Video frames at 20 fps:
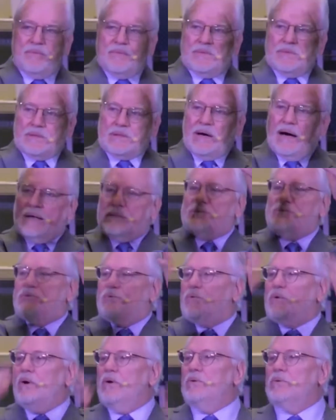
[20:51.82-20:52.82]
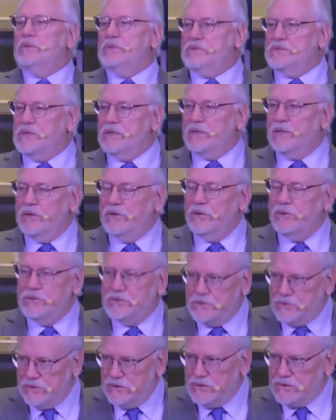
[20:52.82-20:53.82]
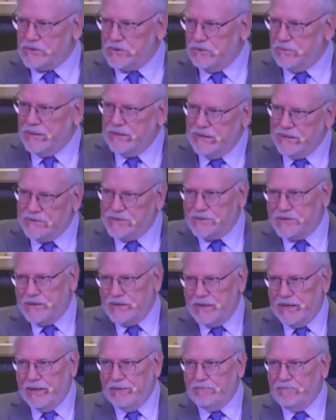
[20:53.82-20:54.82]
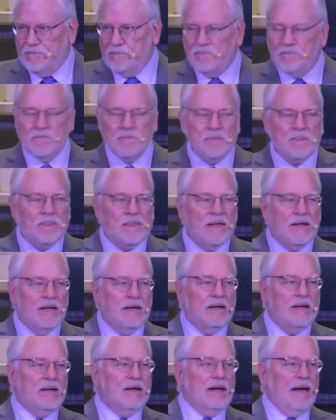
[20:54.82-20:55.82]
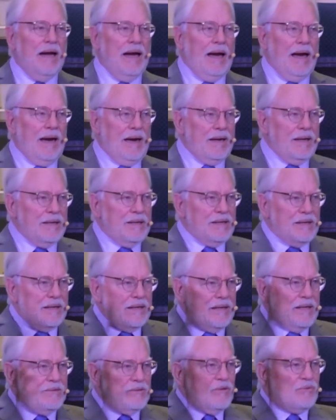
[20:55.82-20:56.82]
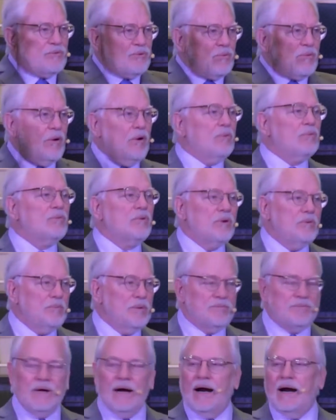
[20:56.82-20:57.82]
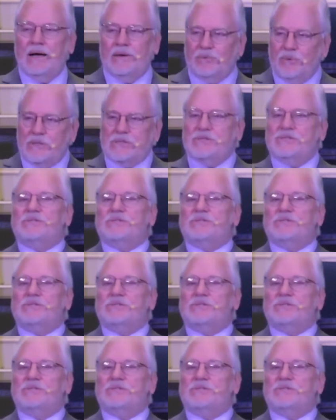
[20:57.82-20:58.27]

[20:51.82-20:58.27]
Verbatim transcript: God's throne is in the New Jerusalem, in this city. And in the throne room of God, which is